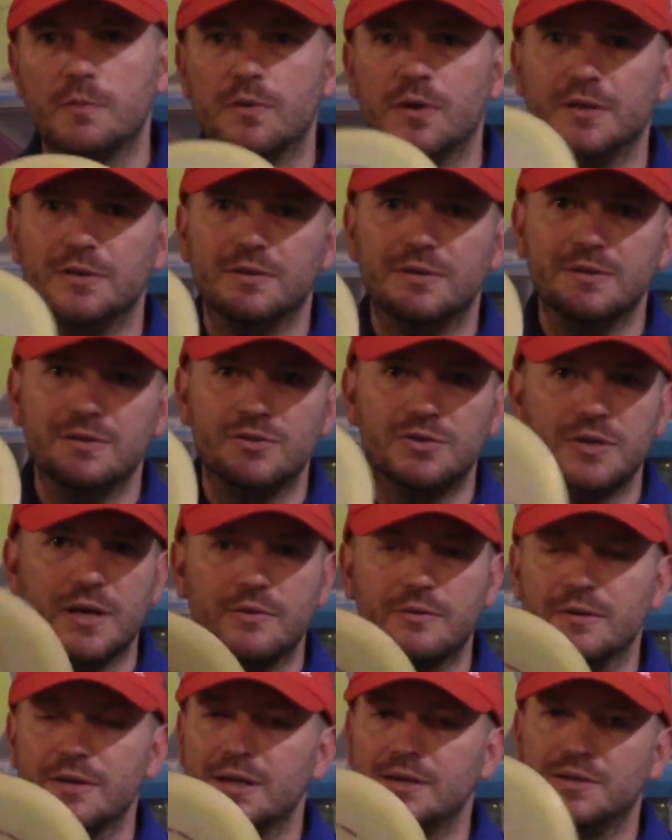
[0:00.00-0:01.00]
but
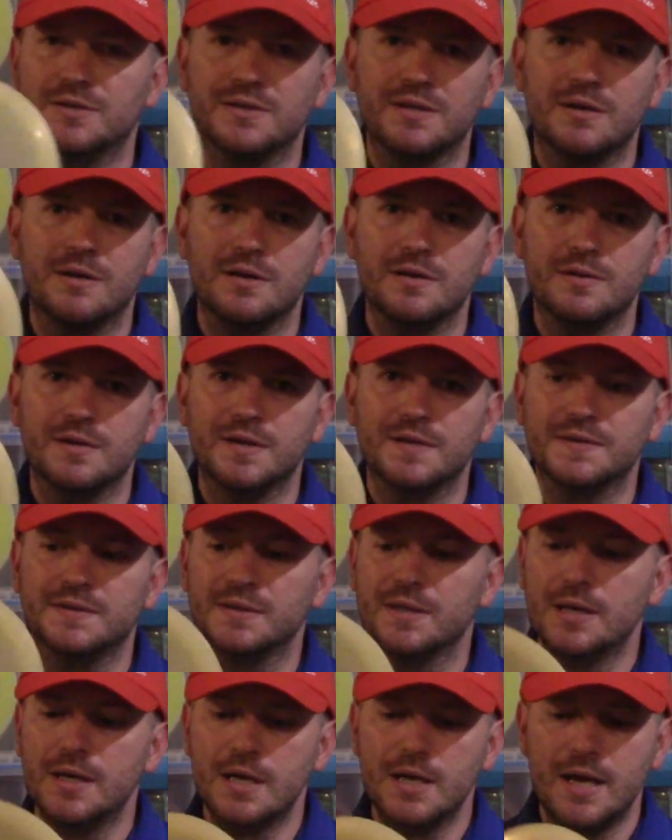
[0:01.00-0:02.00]
generally I just carry this.